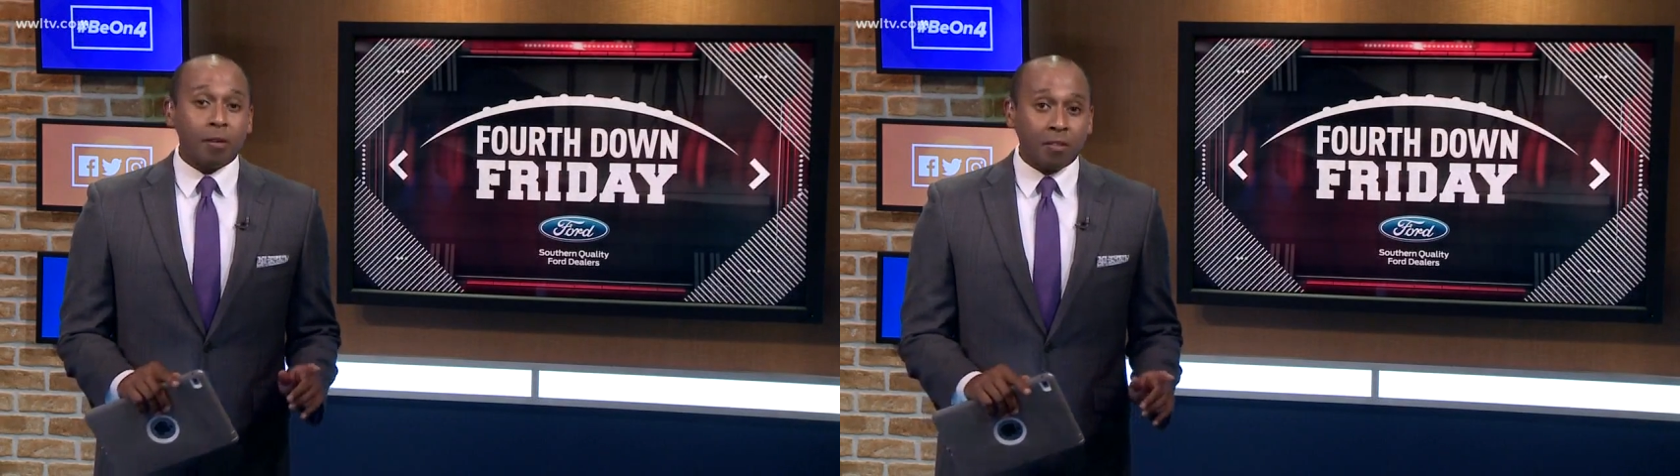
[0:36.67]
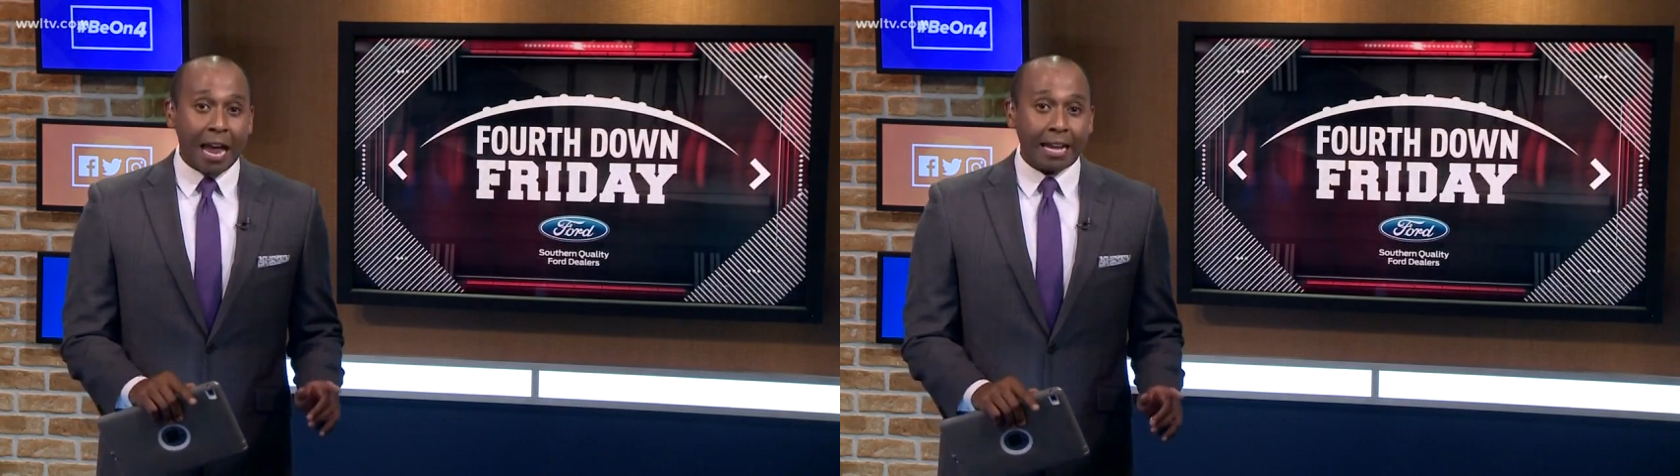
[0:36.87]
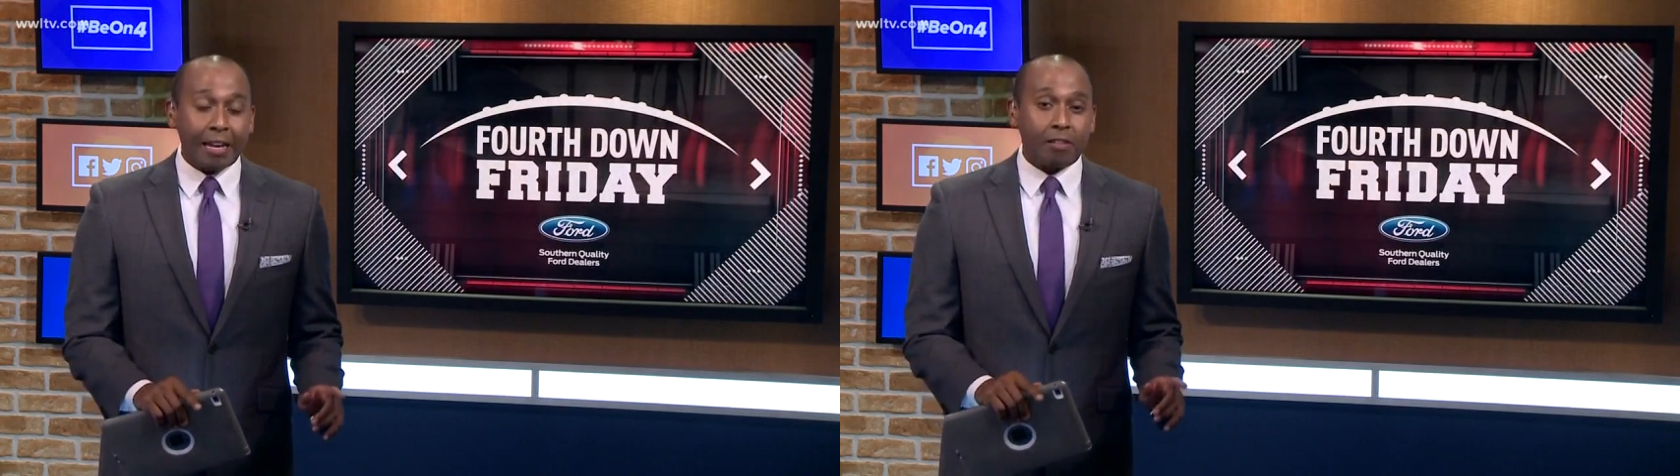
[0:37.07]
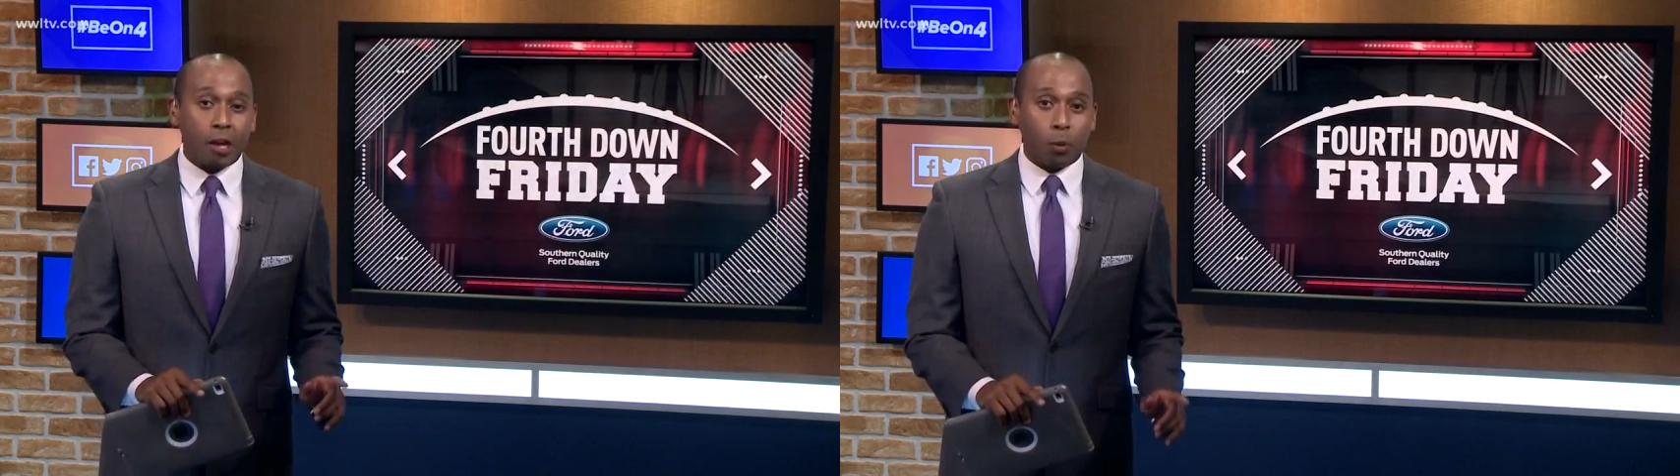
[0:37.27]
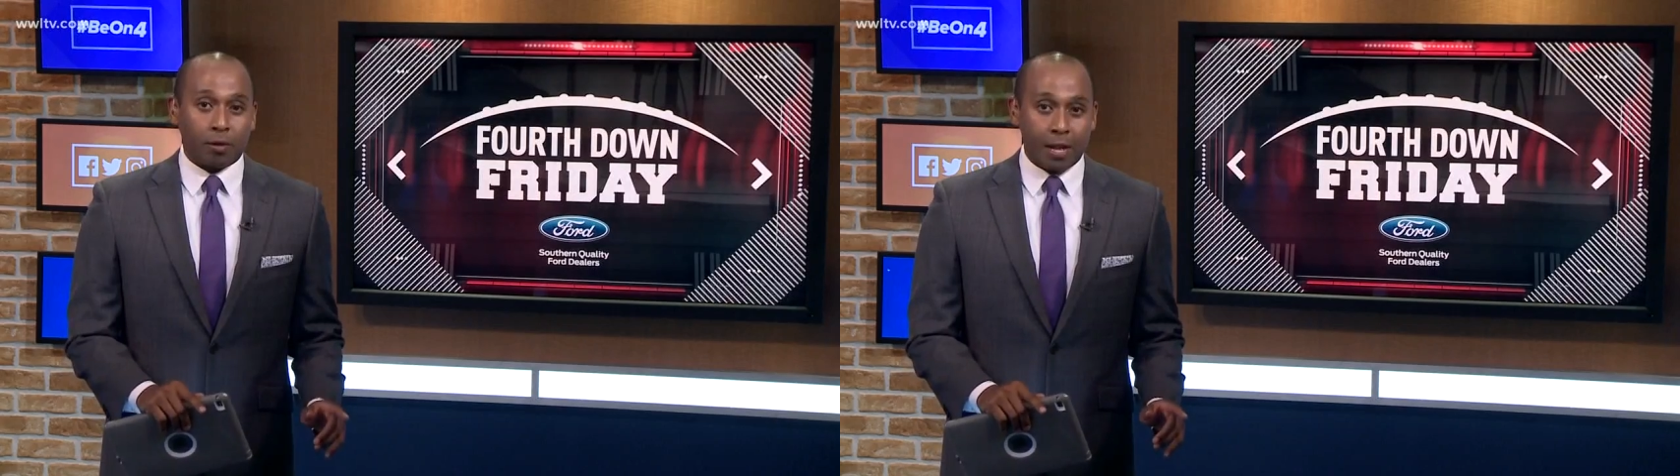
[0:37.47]
the standings
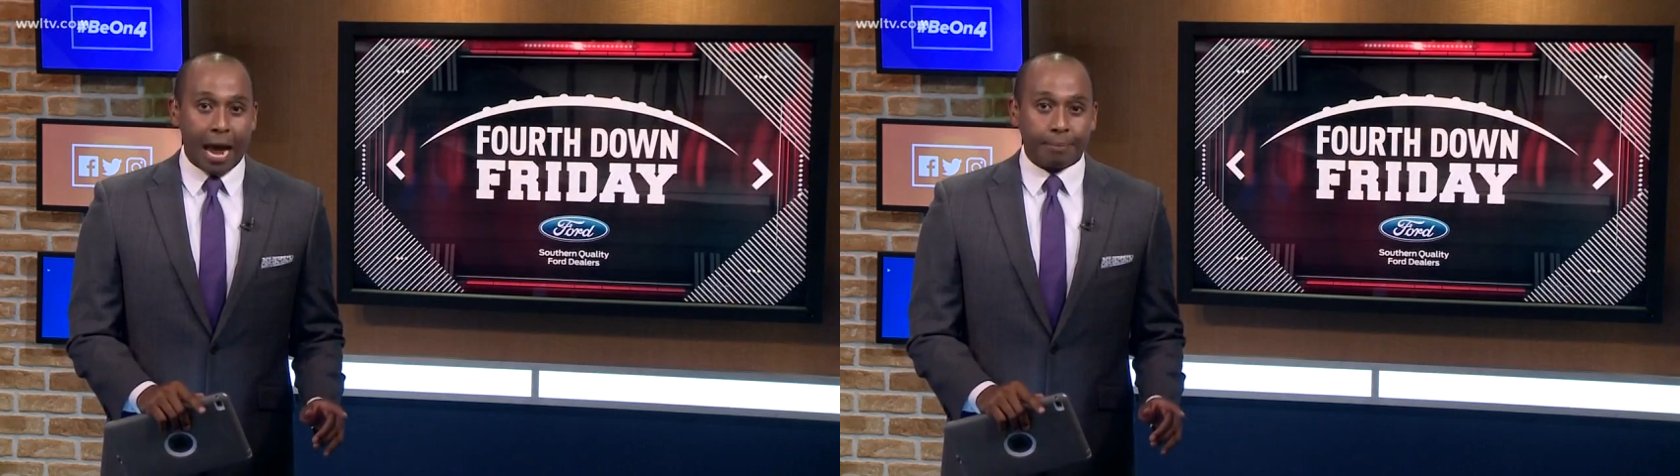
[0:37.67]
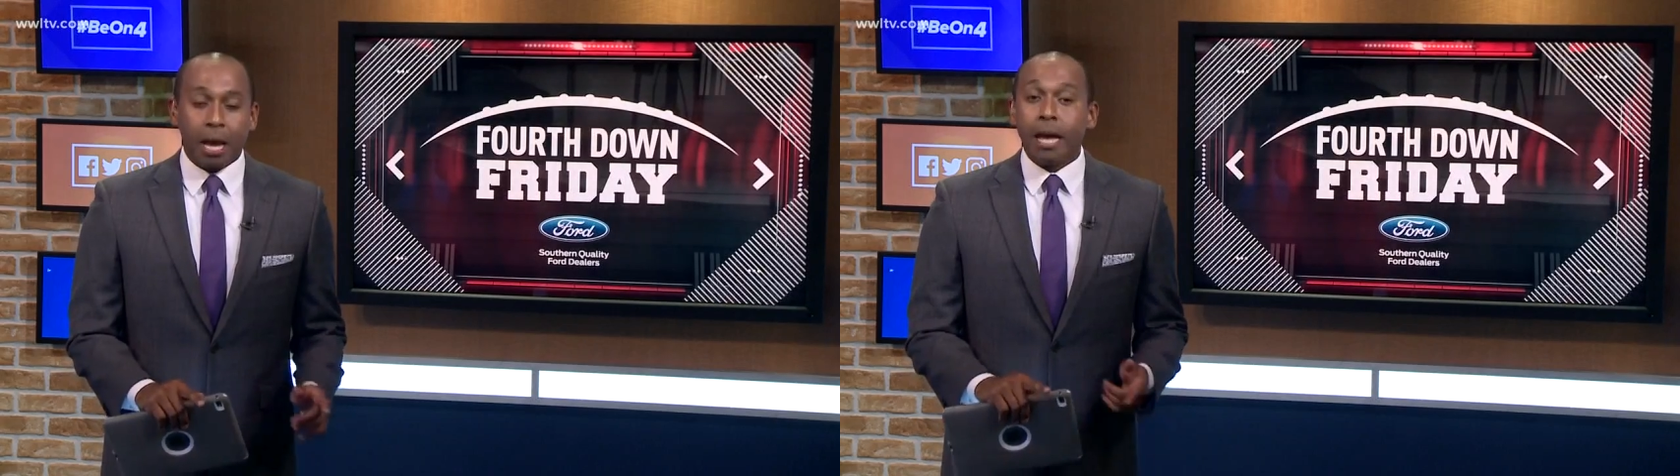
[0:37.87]
entering tonight.